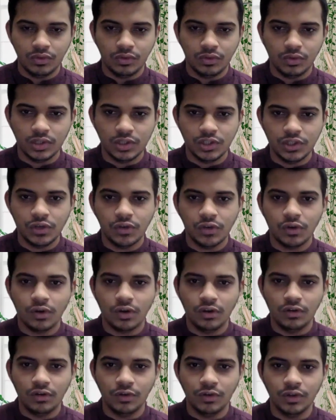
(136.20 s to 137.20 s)
once you're
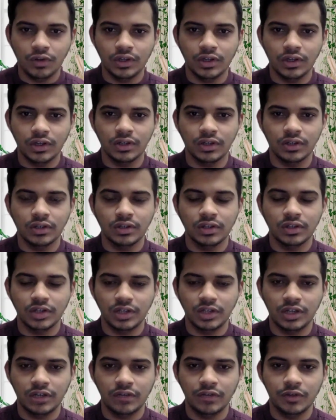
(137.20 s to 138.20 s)
called for the
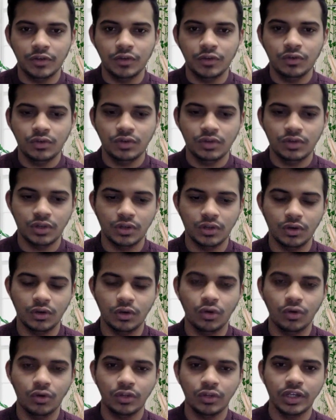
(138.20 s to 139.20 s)
interview, you will
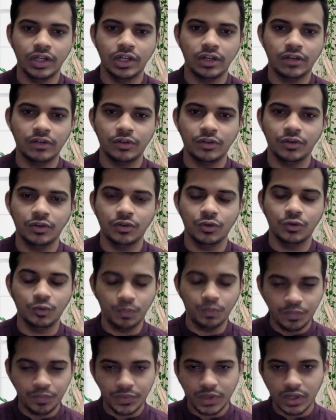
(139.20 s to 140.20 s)
go to the interview
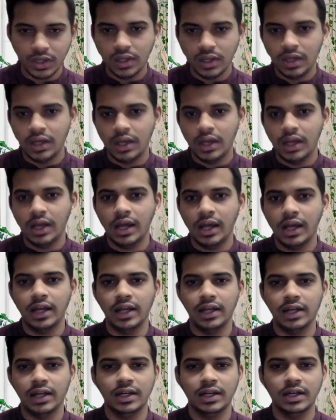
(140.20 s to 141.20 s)
room,
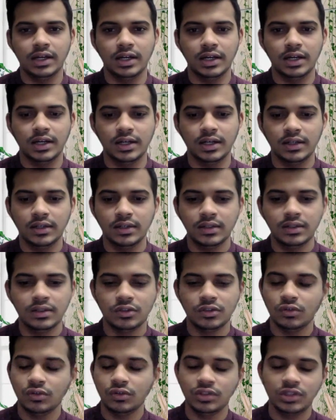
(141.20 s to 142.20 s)
and
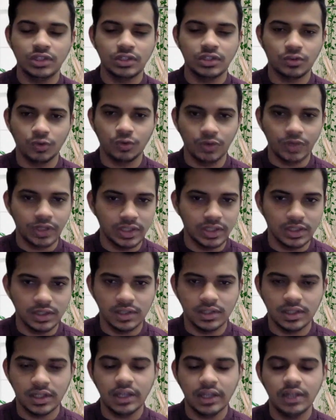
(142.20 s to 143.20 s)
don't just go in
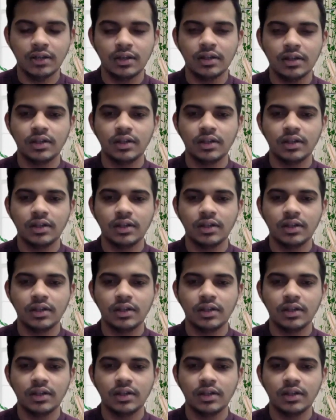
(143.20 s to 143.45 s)
inside.